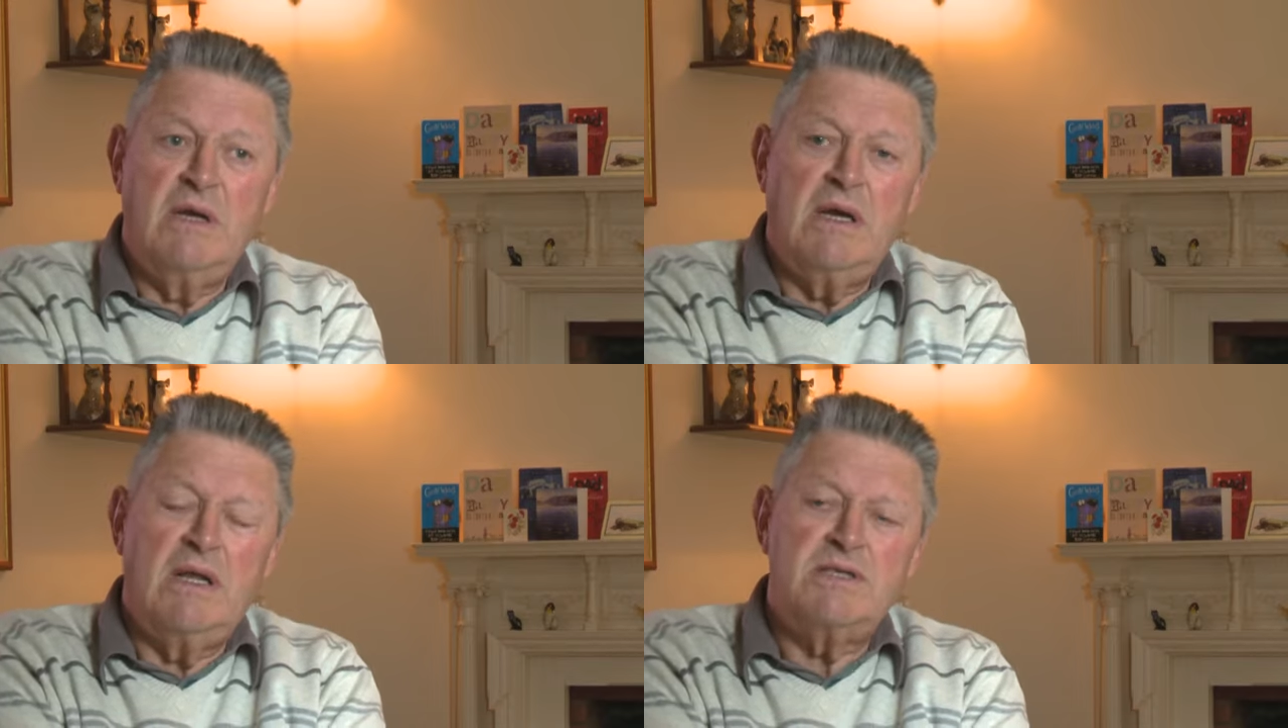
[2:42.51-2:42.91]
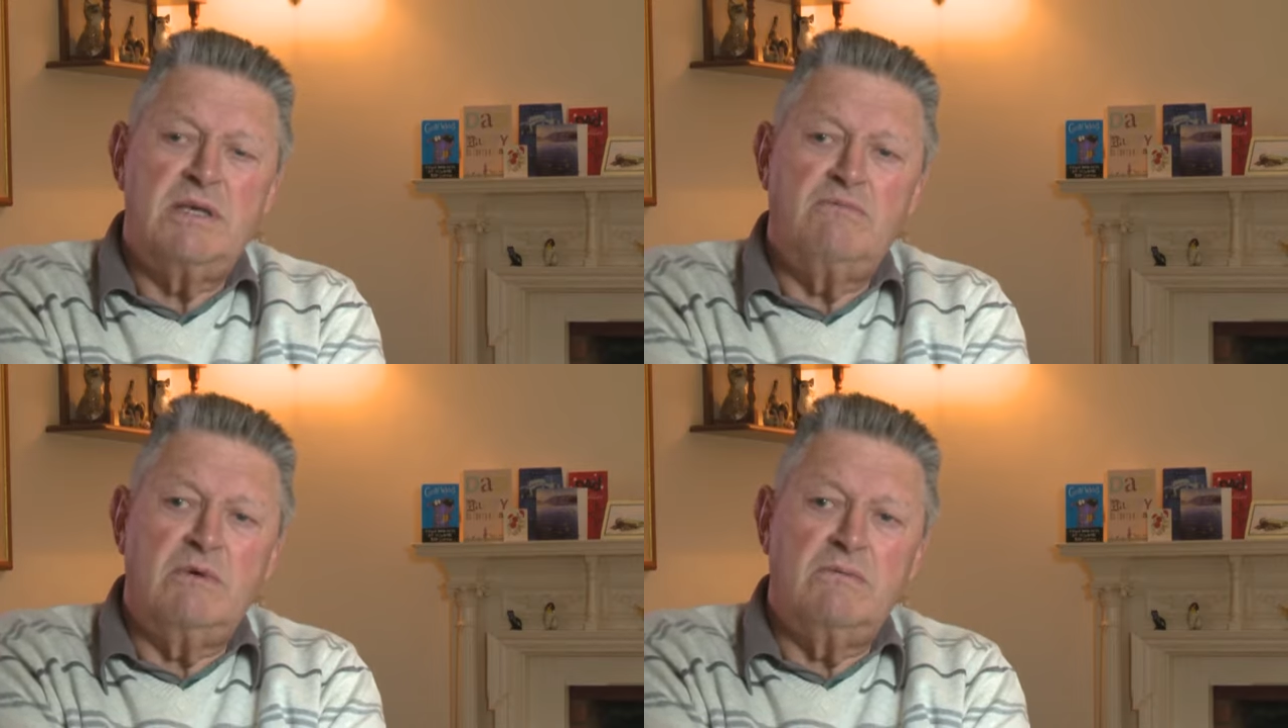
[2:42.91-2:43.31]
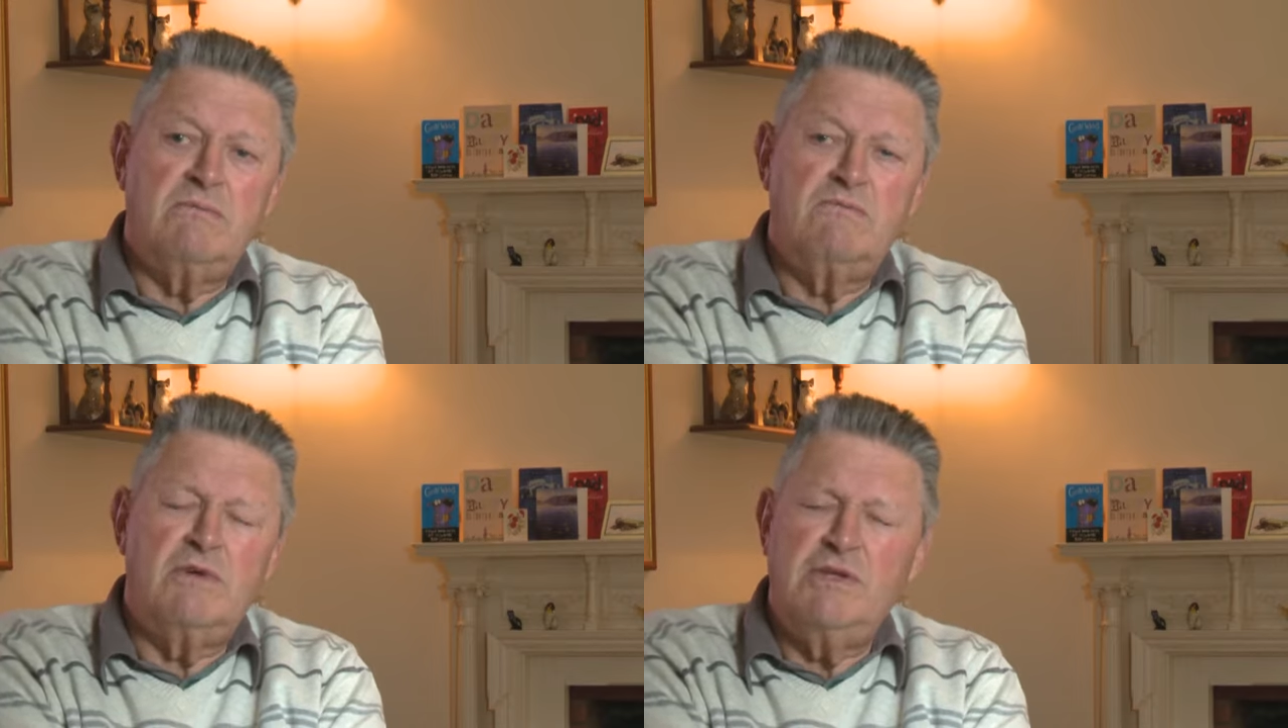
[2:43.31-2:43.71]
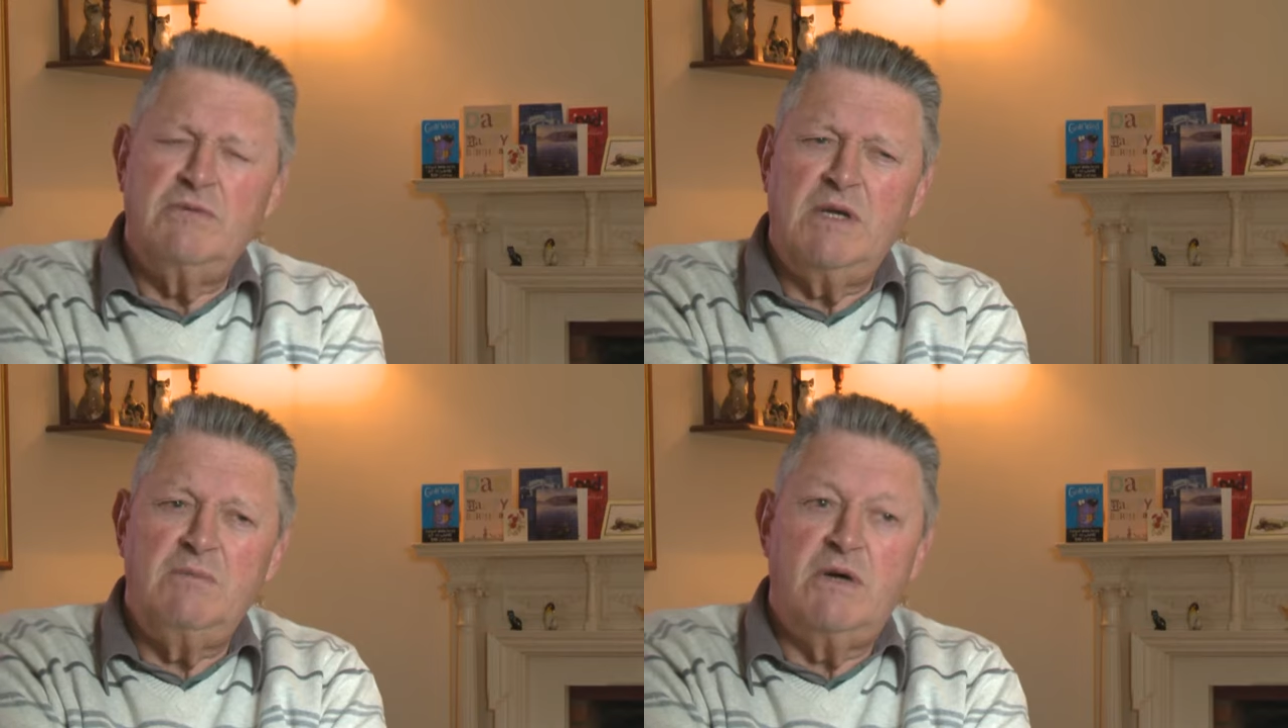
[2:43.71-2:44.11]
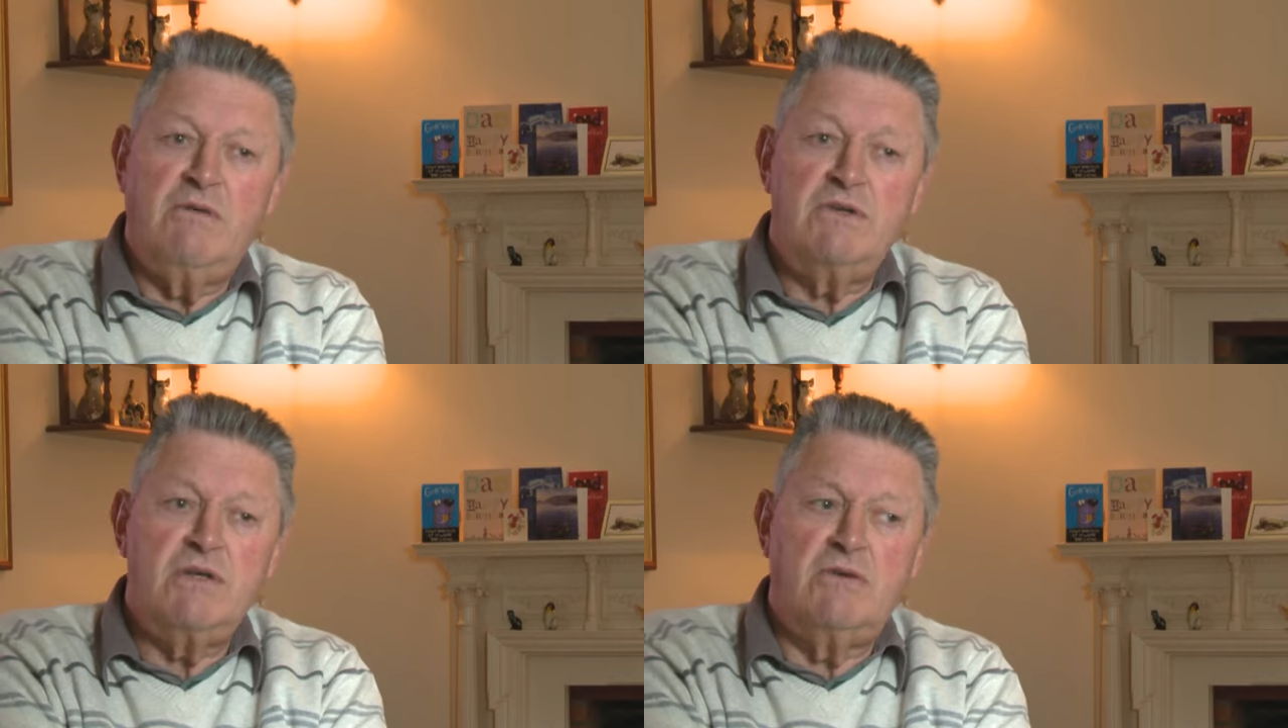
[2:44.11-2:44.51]
And I said, well, what do you mean by
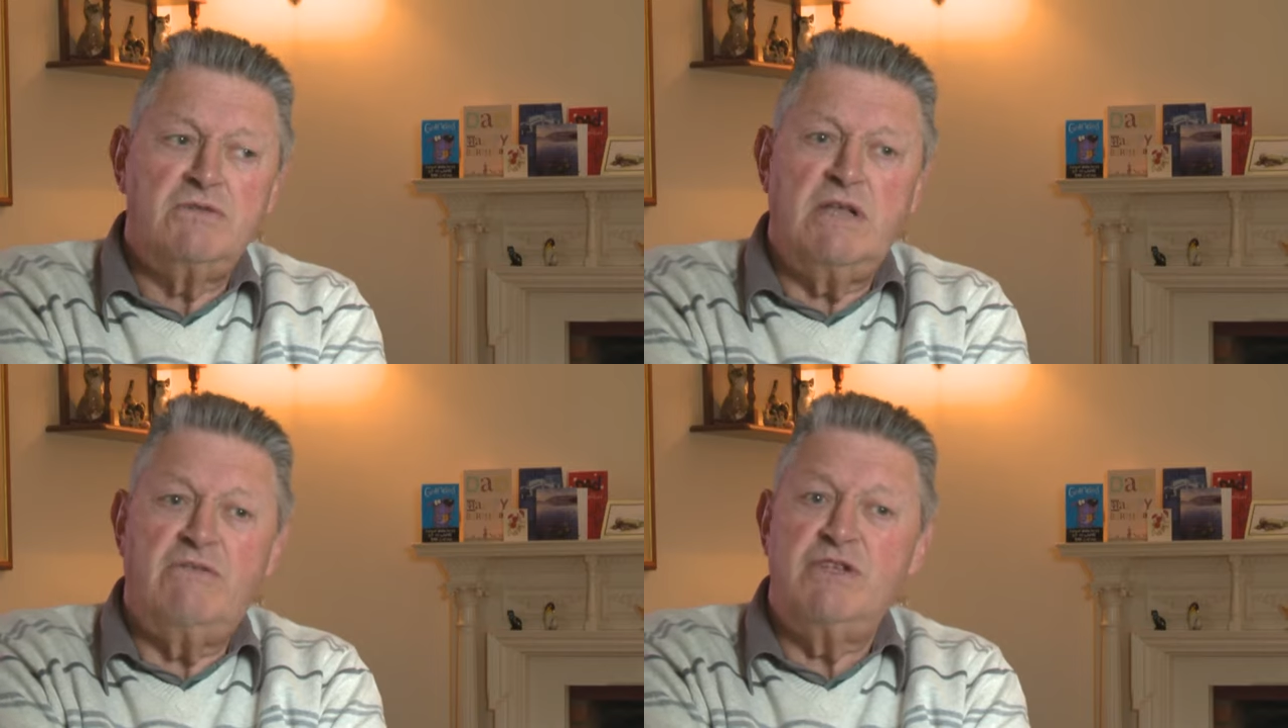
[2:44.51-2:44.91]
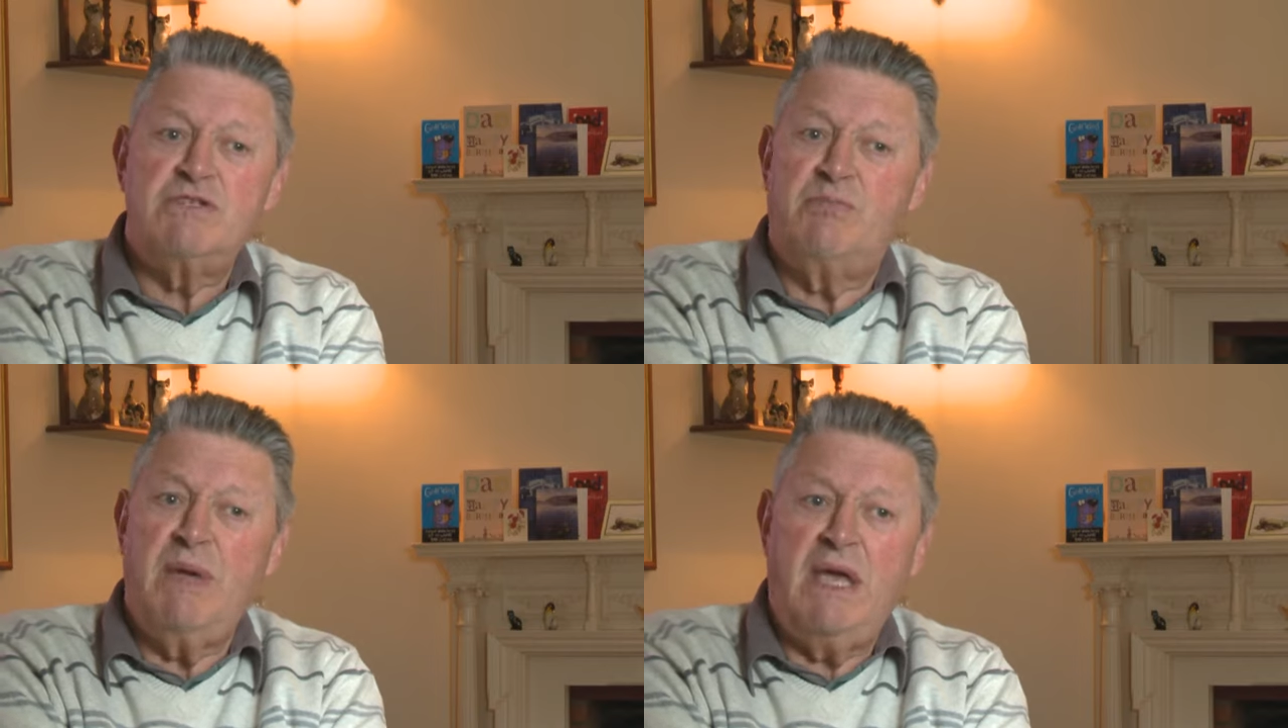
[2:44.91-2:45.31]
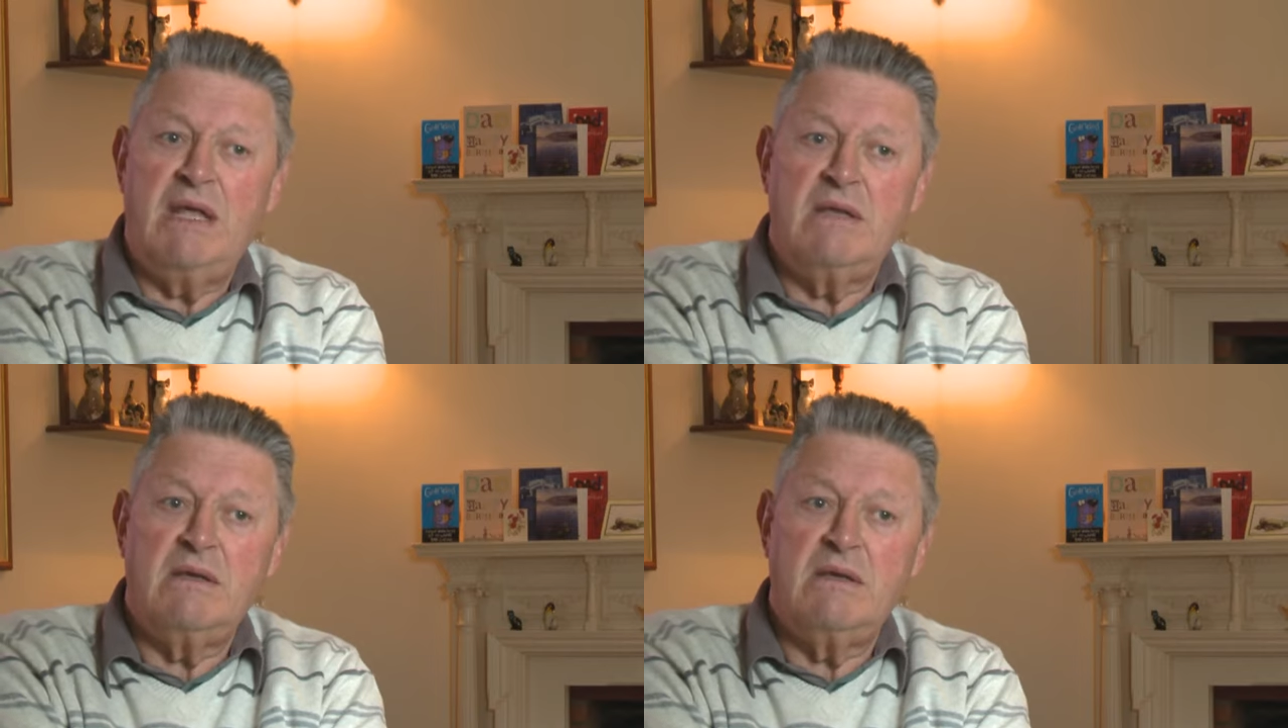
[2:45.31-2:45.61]
resolved? They have disappeared.